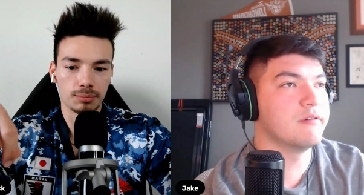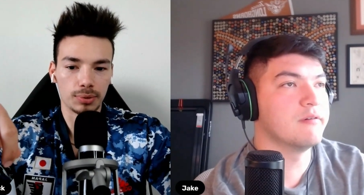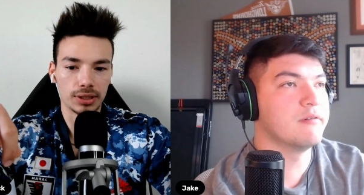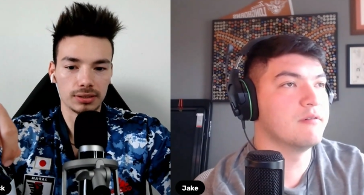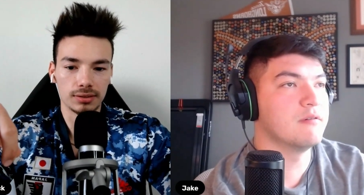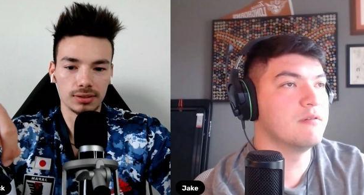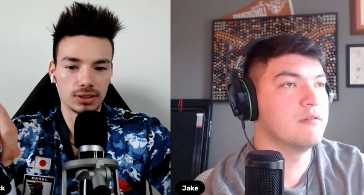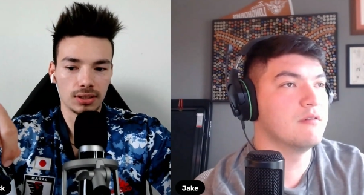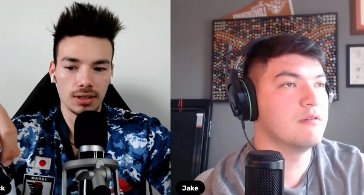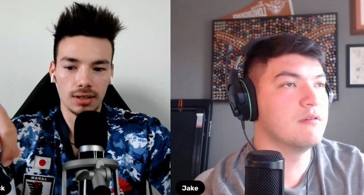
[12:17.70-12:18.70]
Speaker 1: But
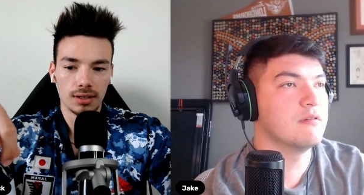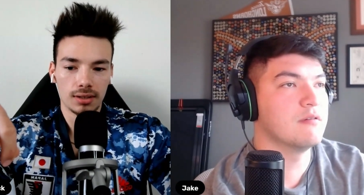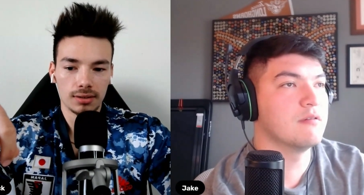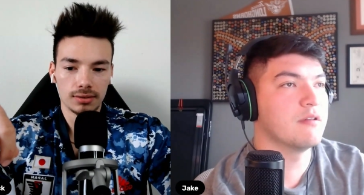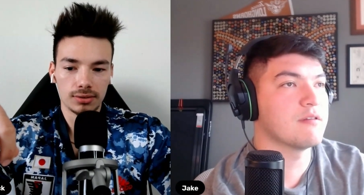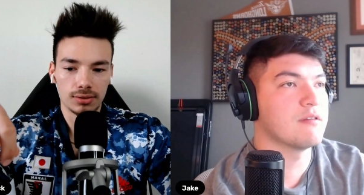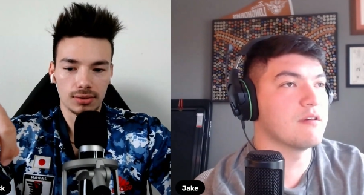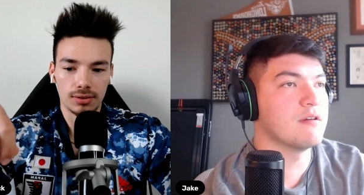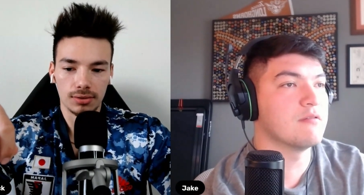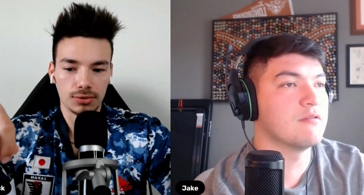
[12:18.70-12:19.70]
let's
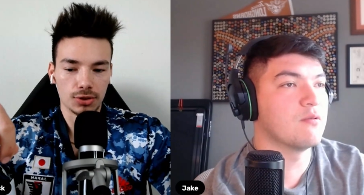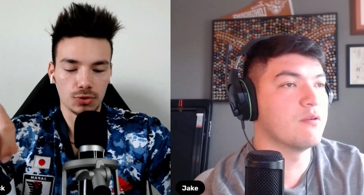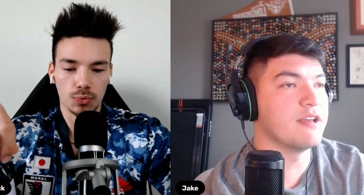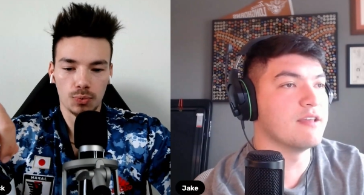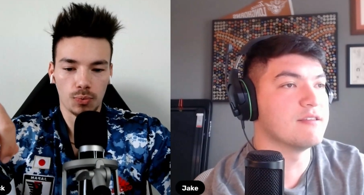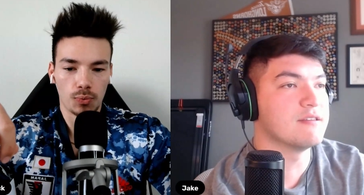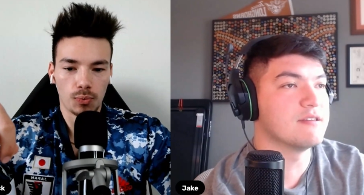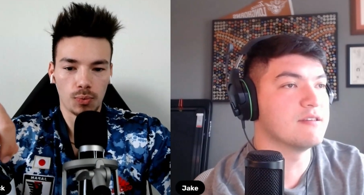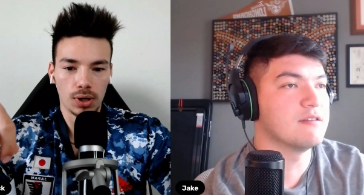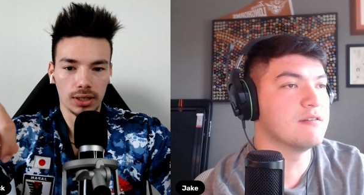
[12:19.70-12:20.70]
see, dude, 20. Just,
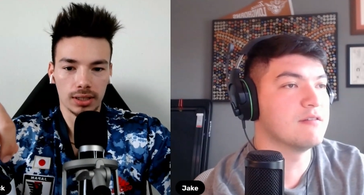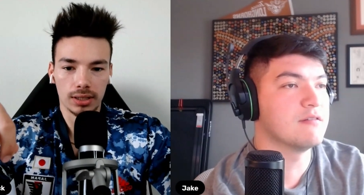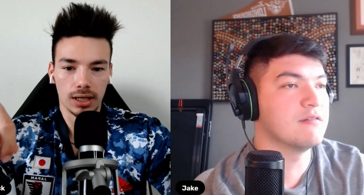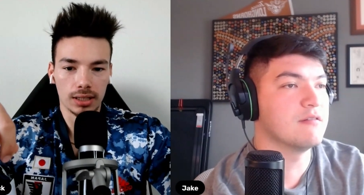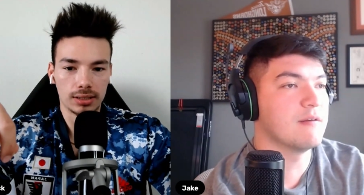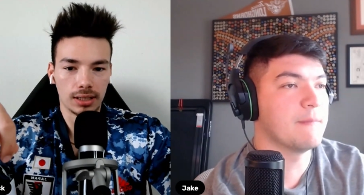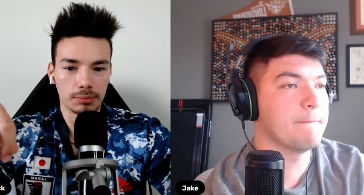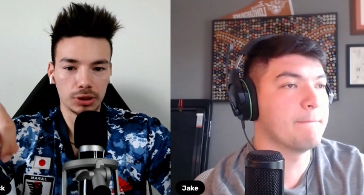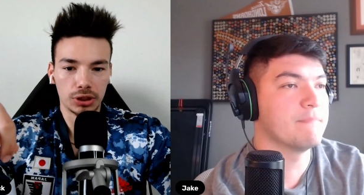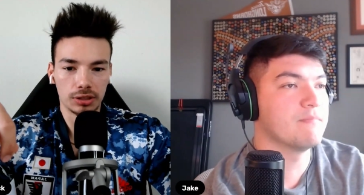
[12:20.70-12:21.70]
what a
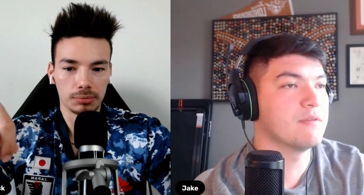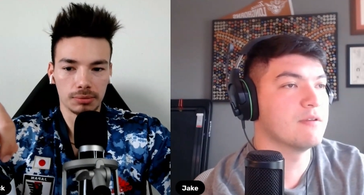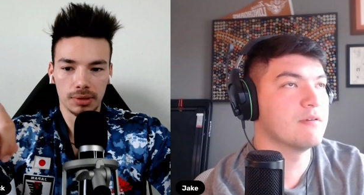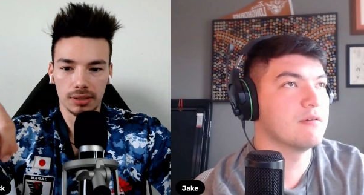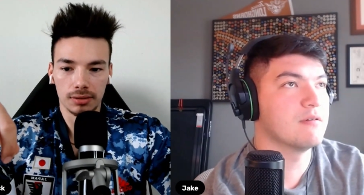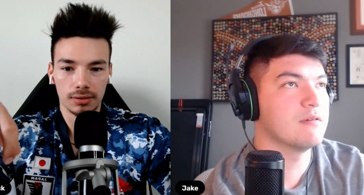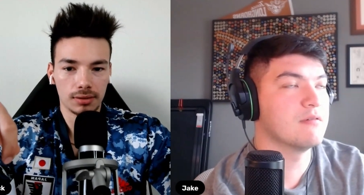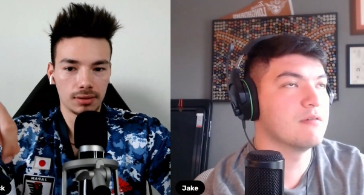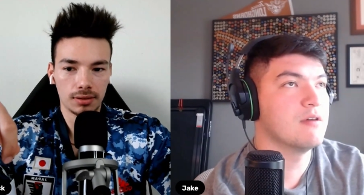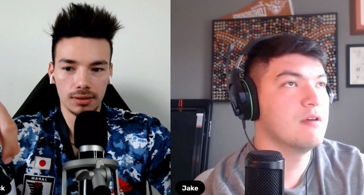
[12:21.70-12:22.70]
goddamn achievement, man!
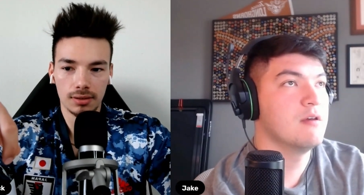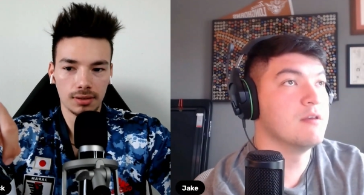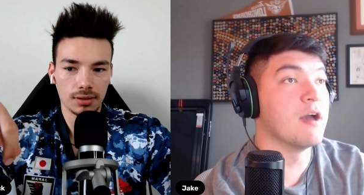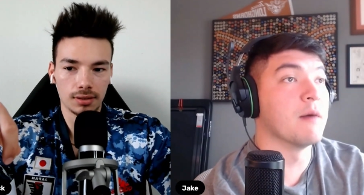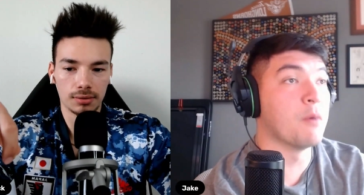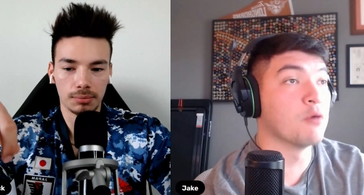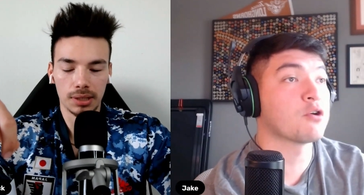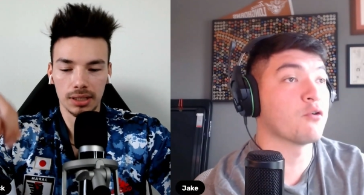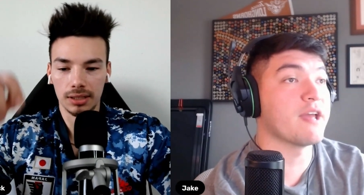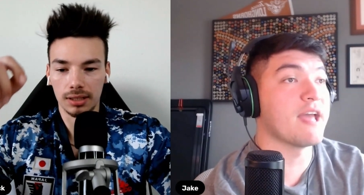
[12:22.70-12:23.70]
Yeah,
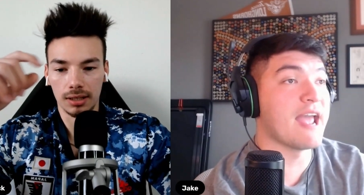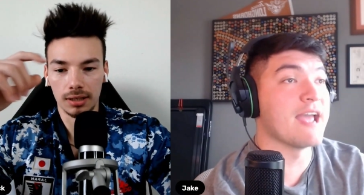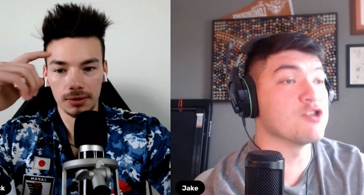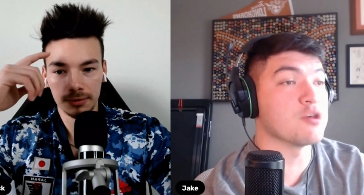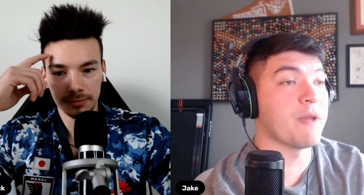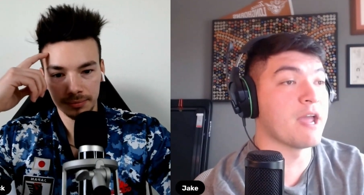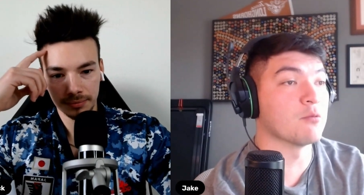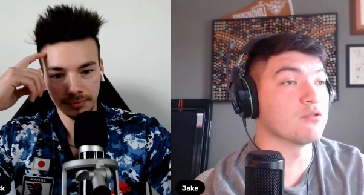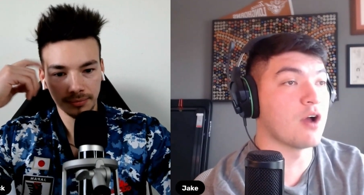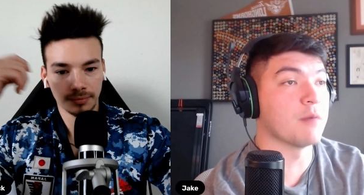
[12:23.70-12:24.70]
both Korea and
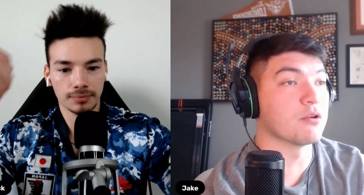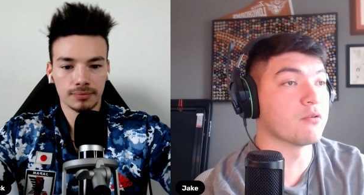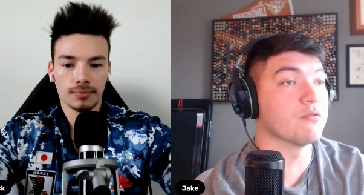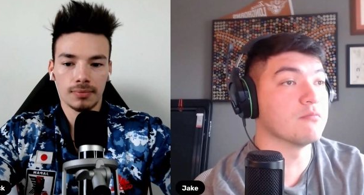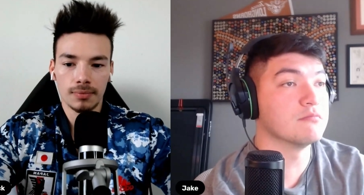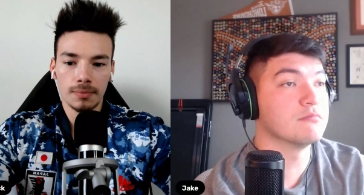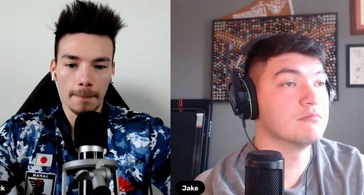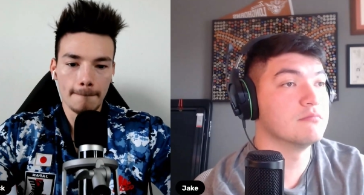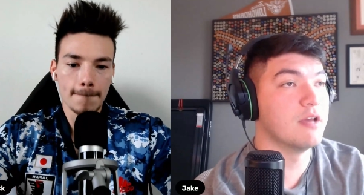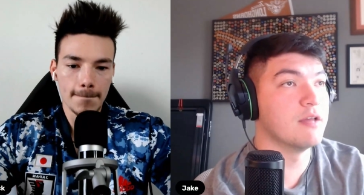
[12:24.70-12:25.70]
Japan were top of the group
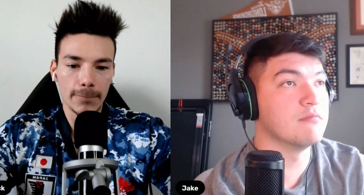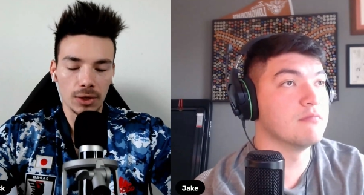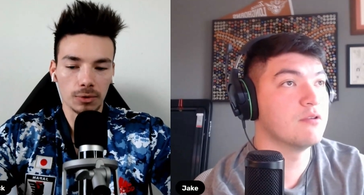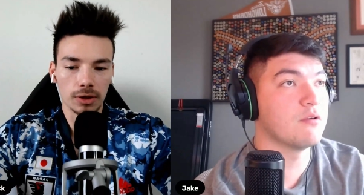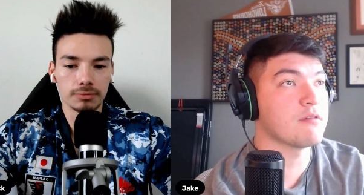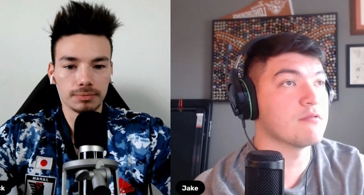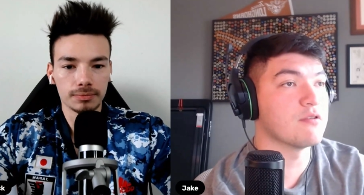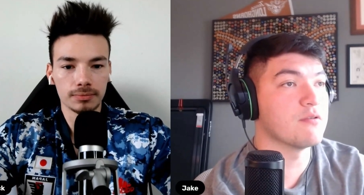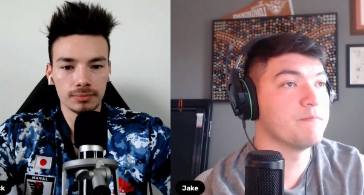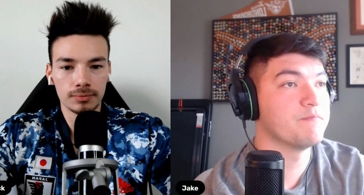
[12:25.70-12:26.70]
in okay.
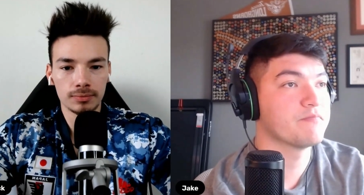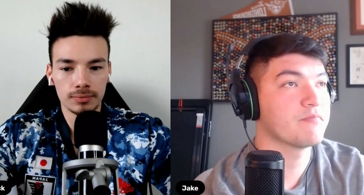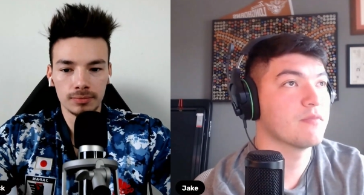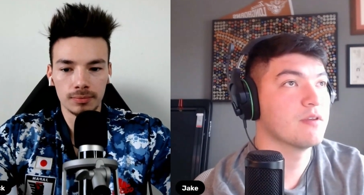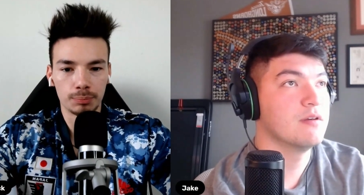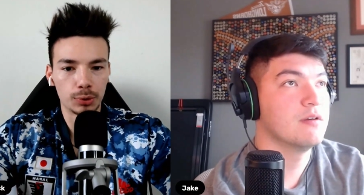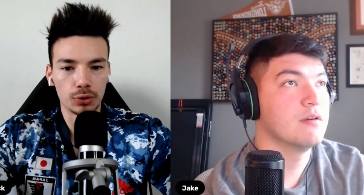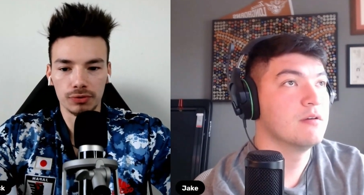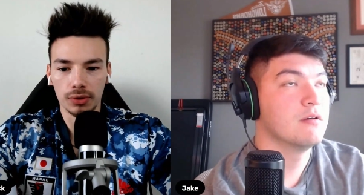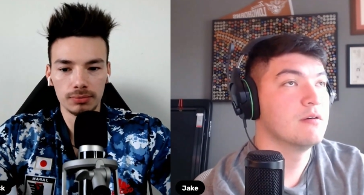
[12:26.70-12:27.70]
2002.
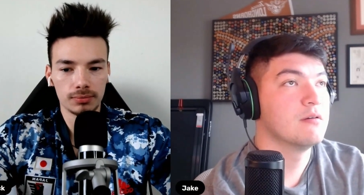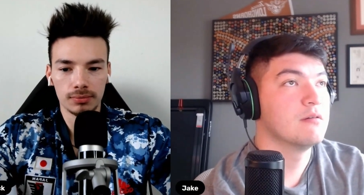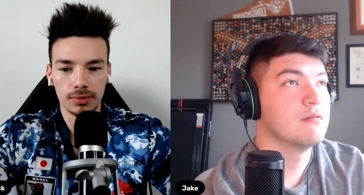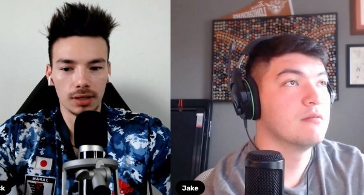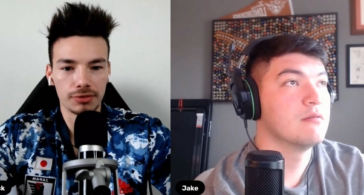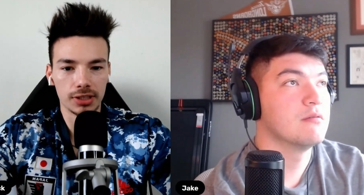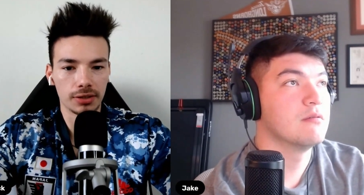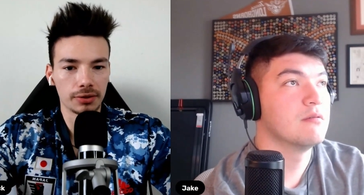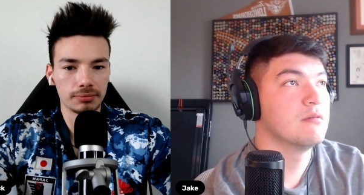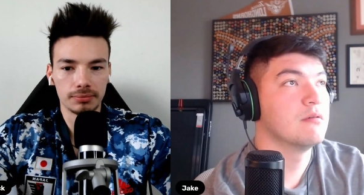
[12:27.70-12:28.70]
Beautiful. Love to
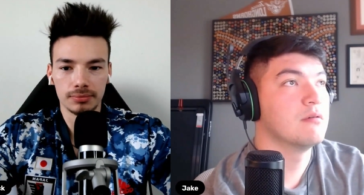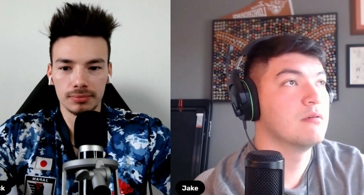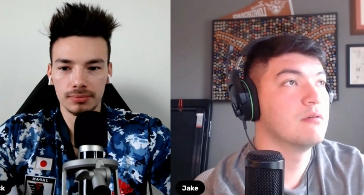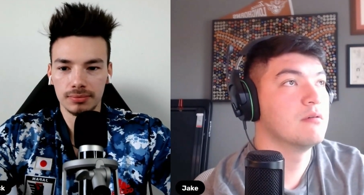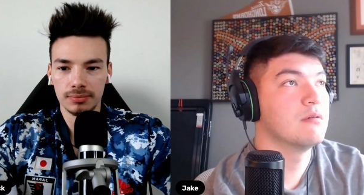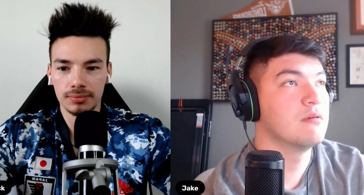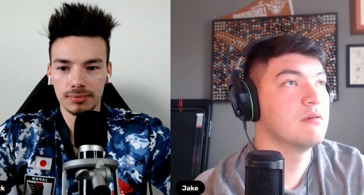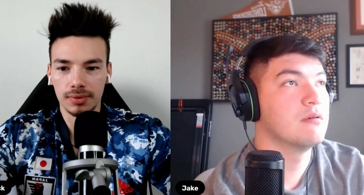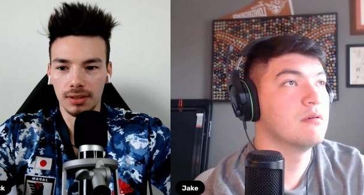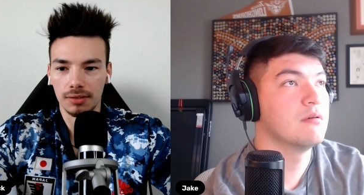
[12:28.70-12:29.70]
hear it.
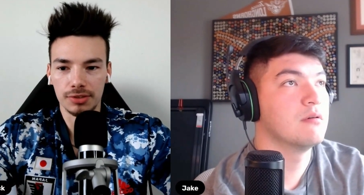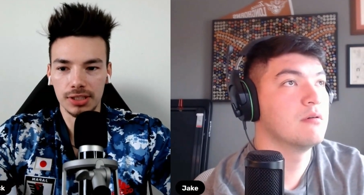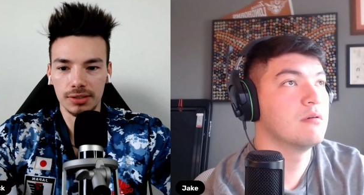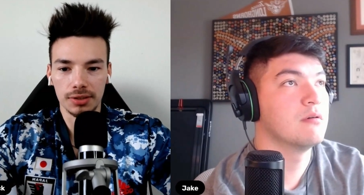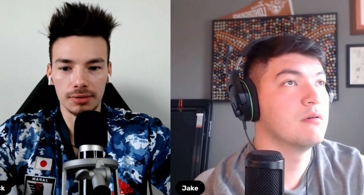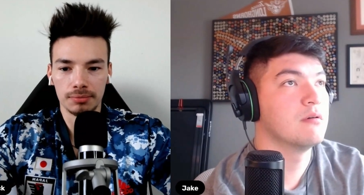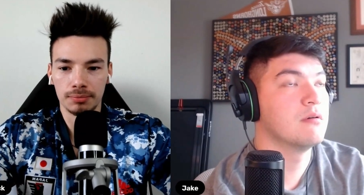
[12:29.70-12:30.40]
Love to hear it